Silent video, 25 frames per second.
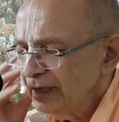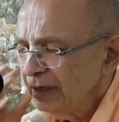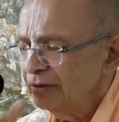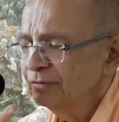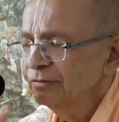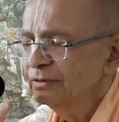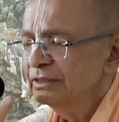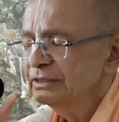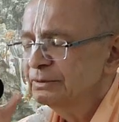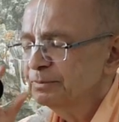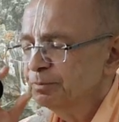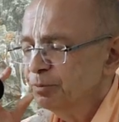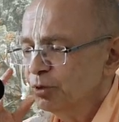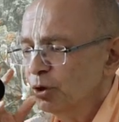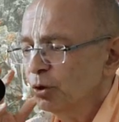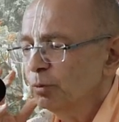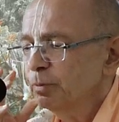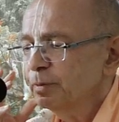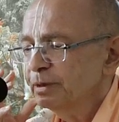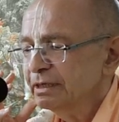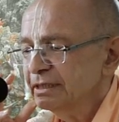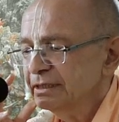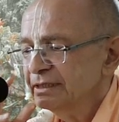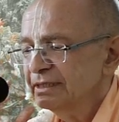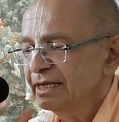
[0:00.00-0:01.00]
with
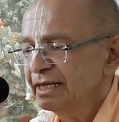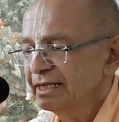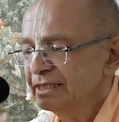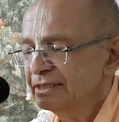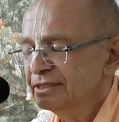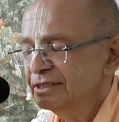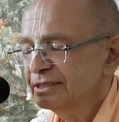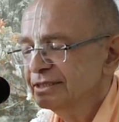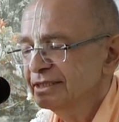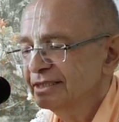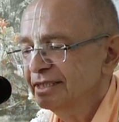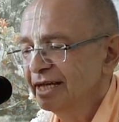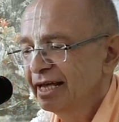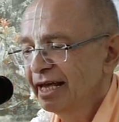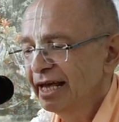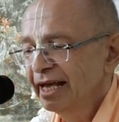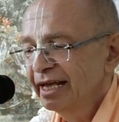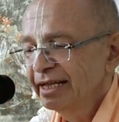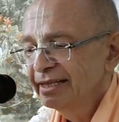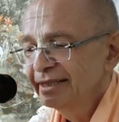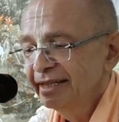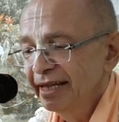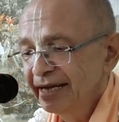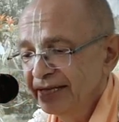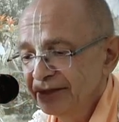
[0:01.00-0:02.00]
proper attention,
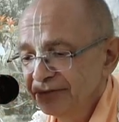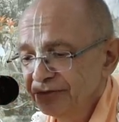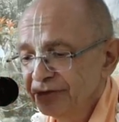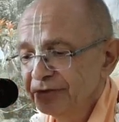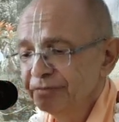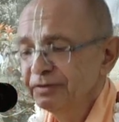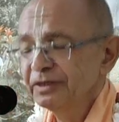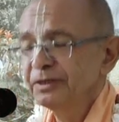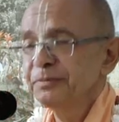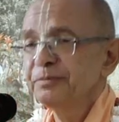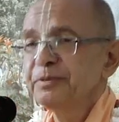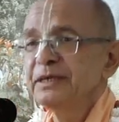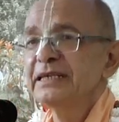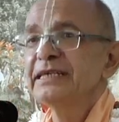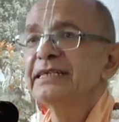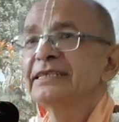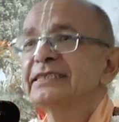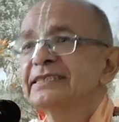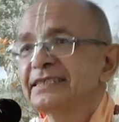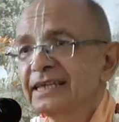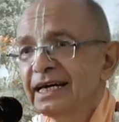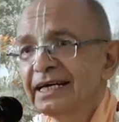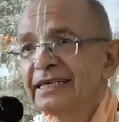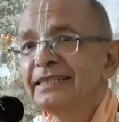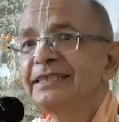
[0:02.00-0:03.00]
then we will be
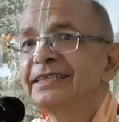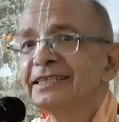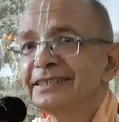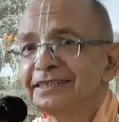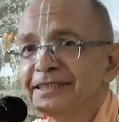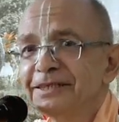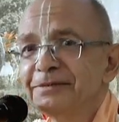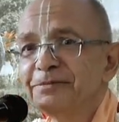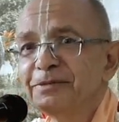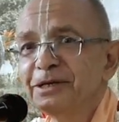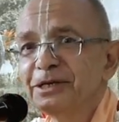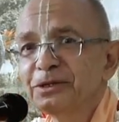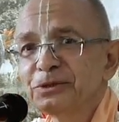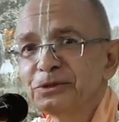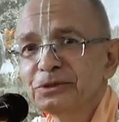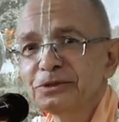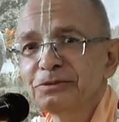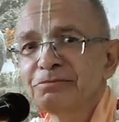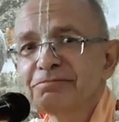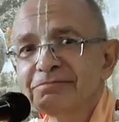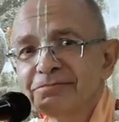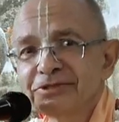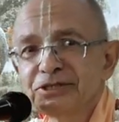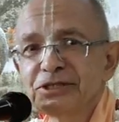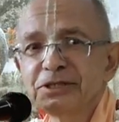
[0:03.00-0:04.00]
excited
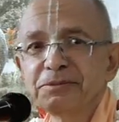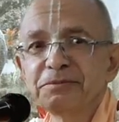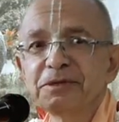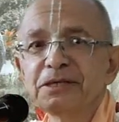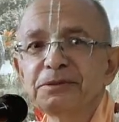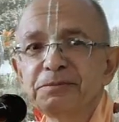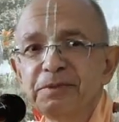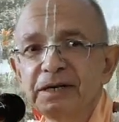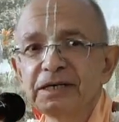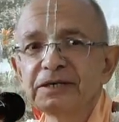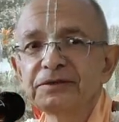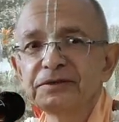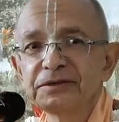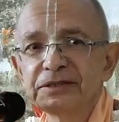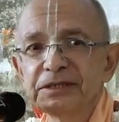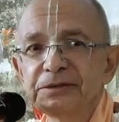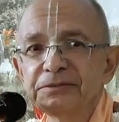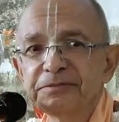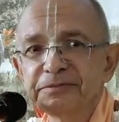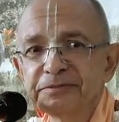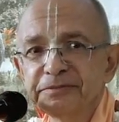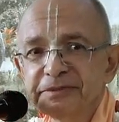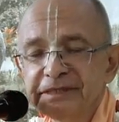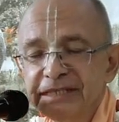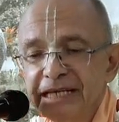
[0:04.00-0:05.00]
about Srimad
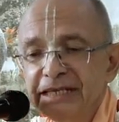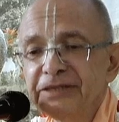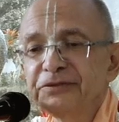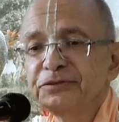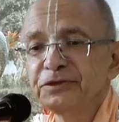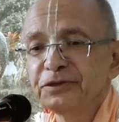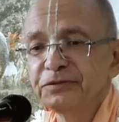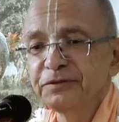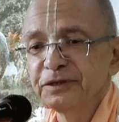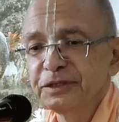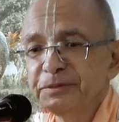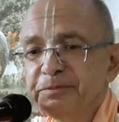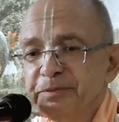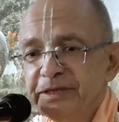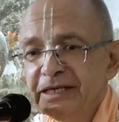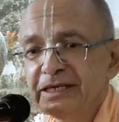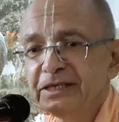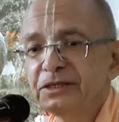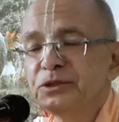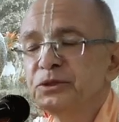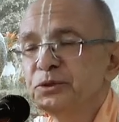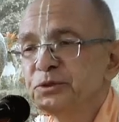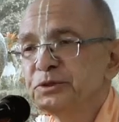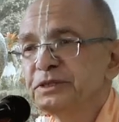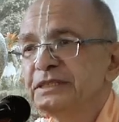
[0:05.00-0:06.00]
Bhagavatam. Then we will be
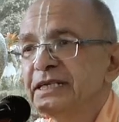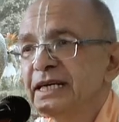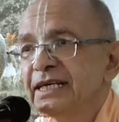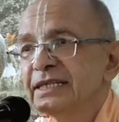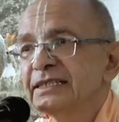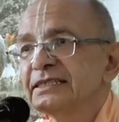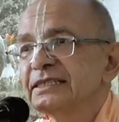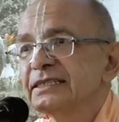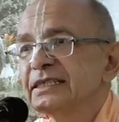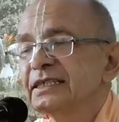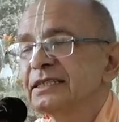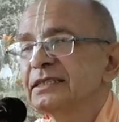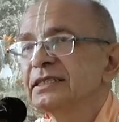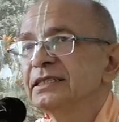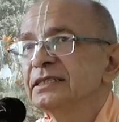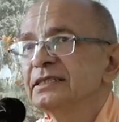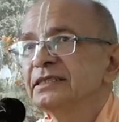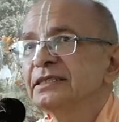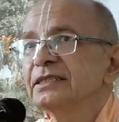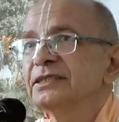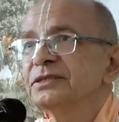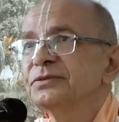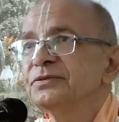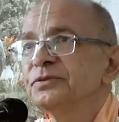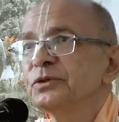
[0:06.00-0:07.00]
enthusiastic.
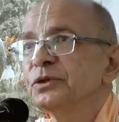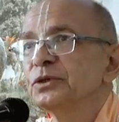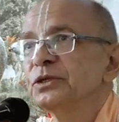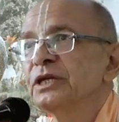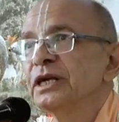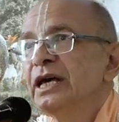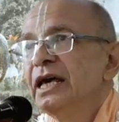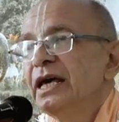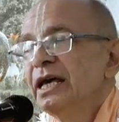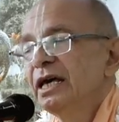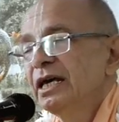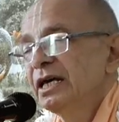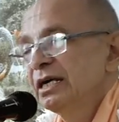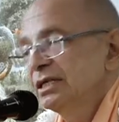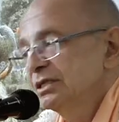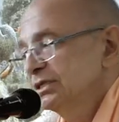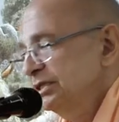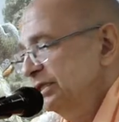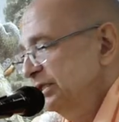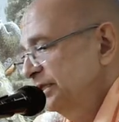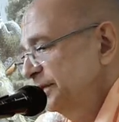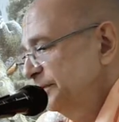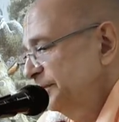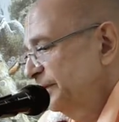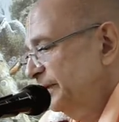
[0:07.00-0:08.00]
This is what
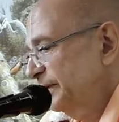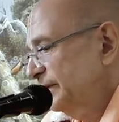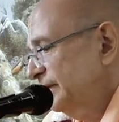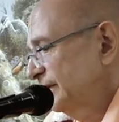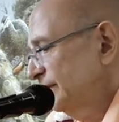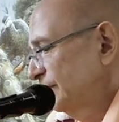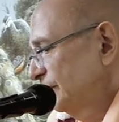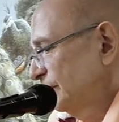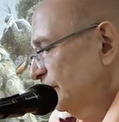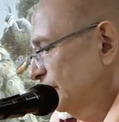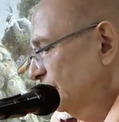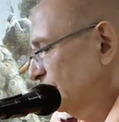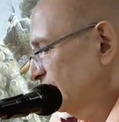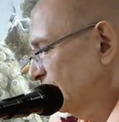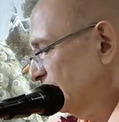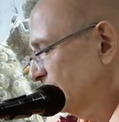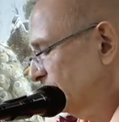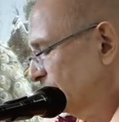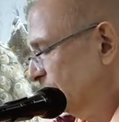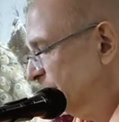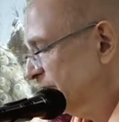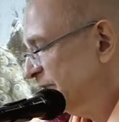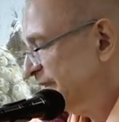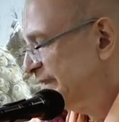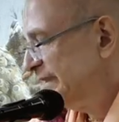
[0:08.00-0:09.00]
Srila Bhaktivinoda
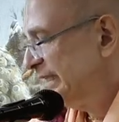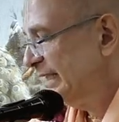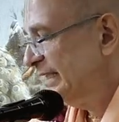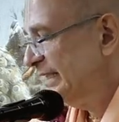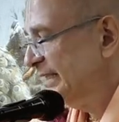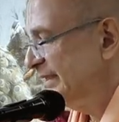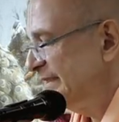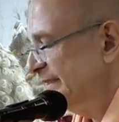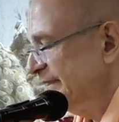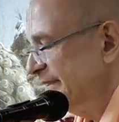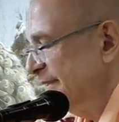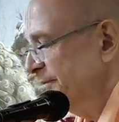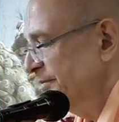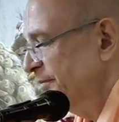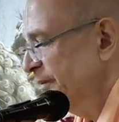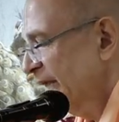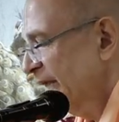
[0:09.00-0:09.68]
Thakur says.